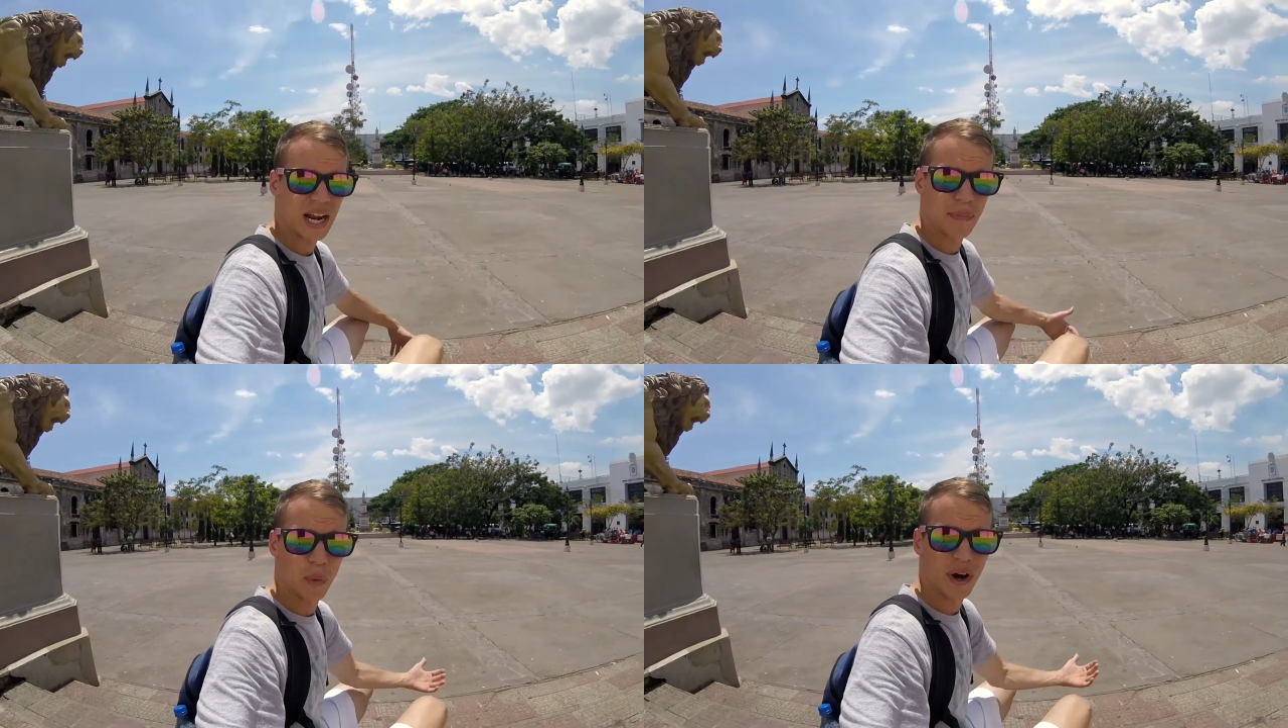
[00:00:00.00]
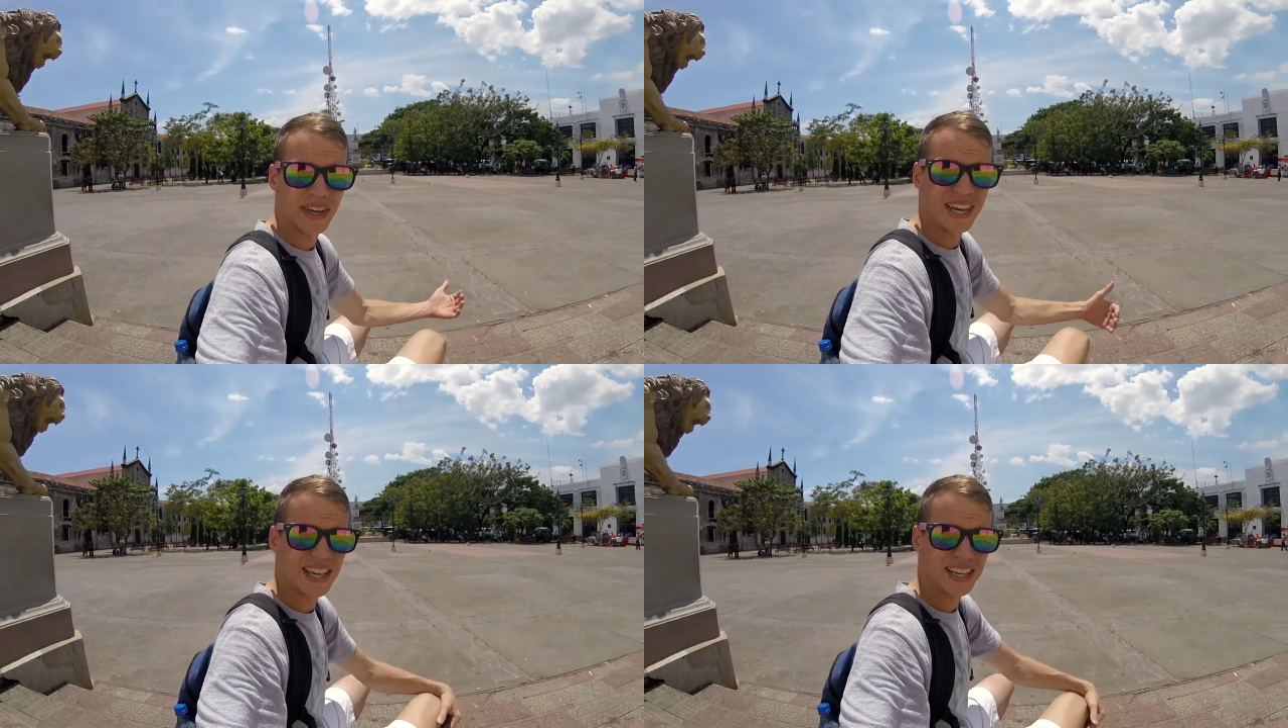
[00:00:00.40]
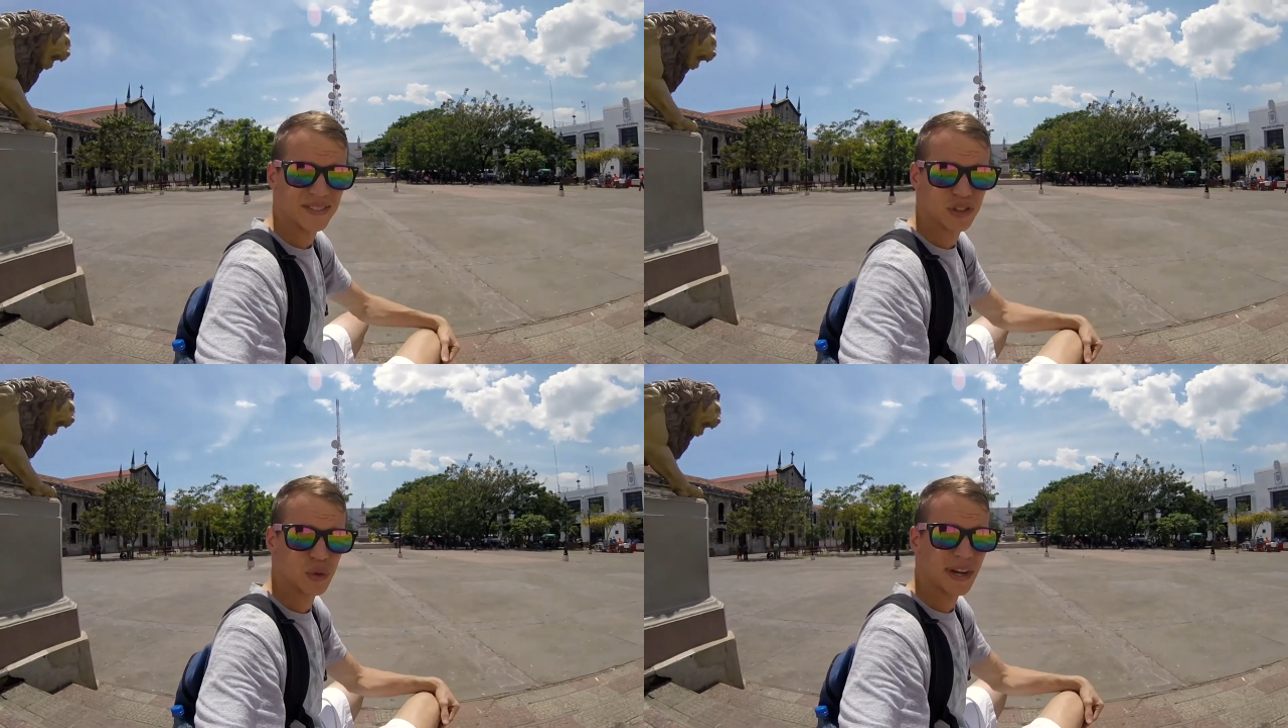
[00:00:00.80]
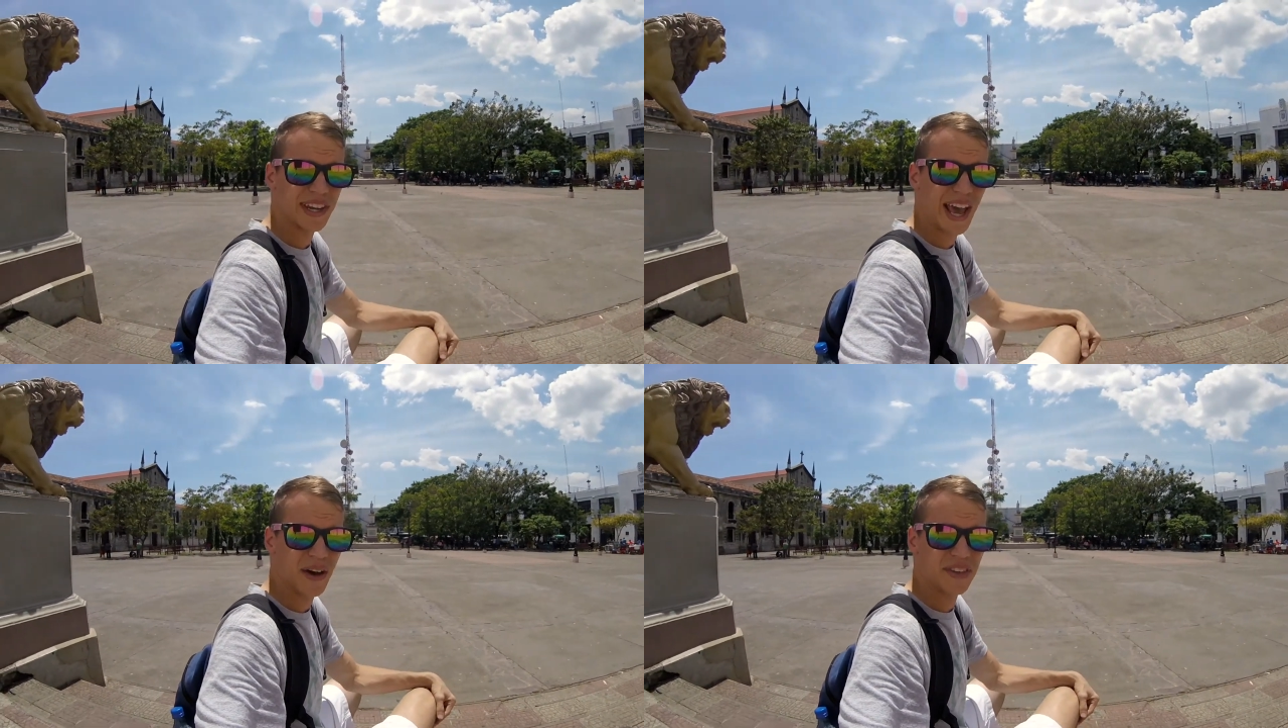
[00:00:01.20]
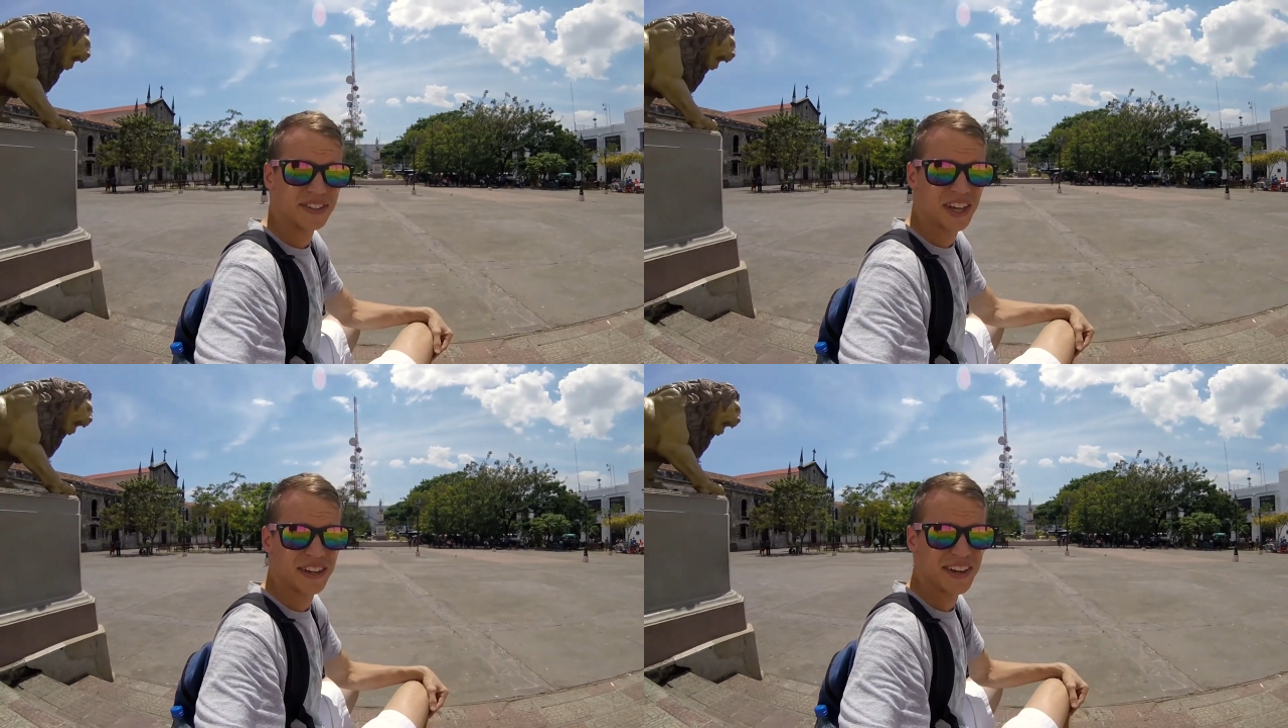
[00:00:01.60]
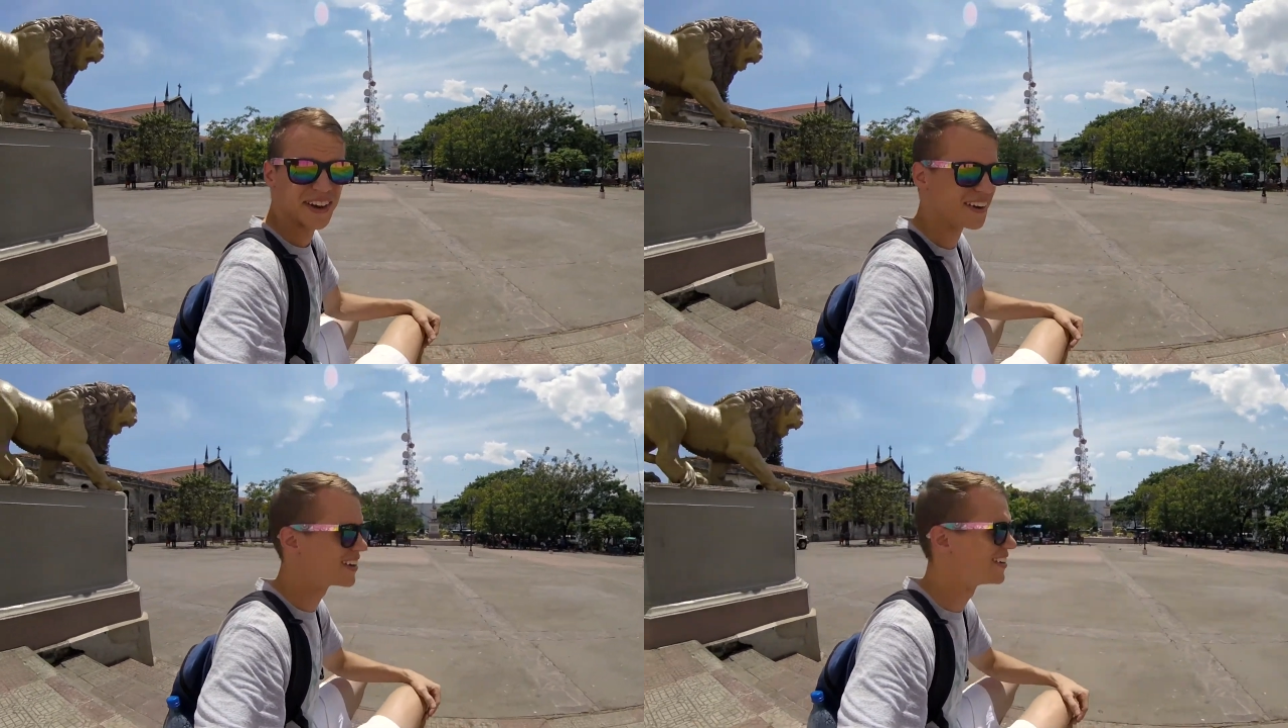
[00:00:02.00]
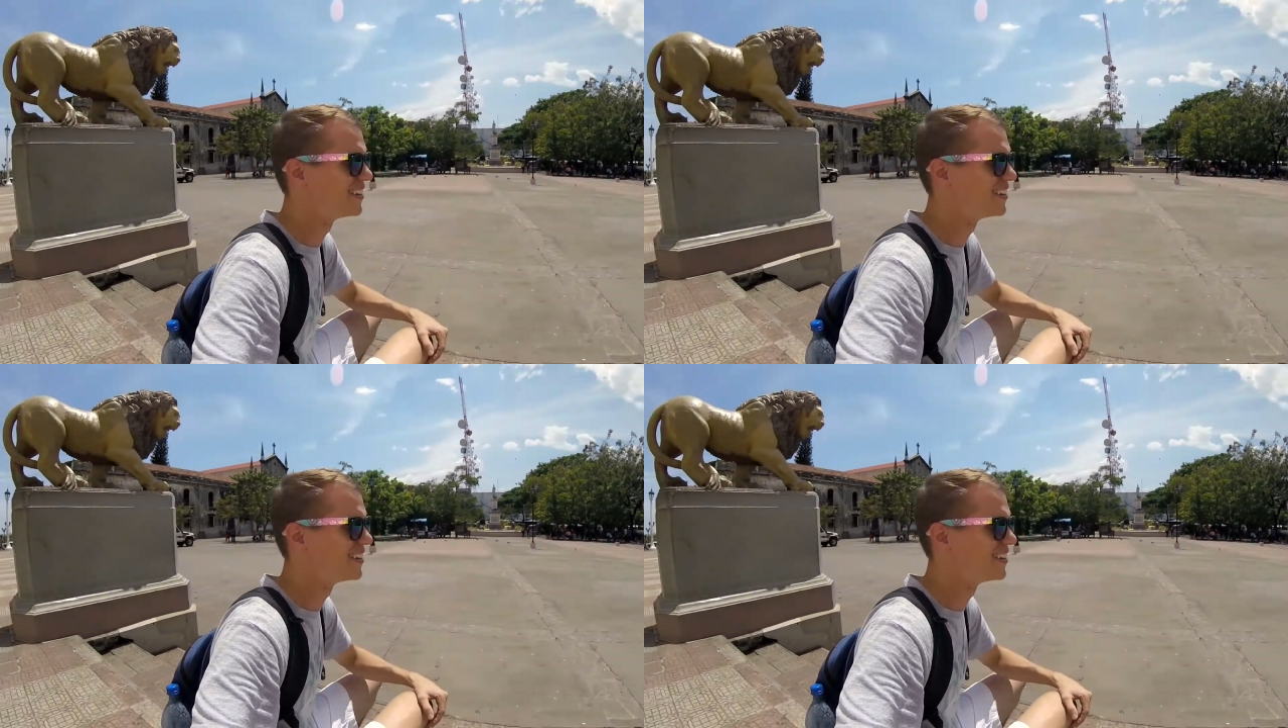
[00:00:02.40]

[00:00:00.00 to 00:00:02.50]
and I'm the one idiot sweating it out in the sun here.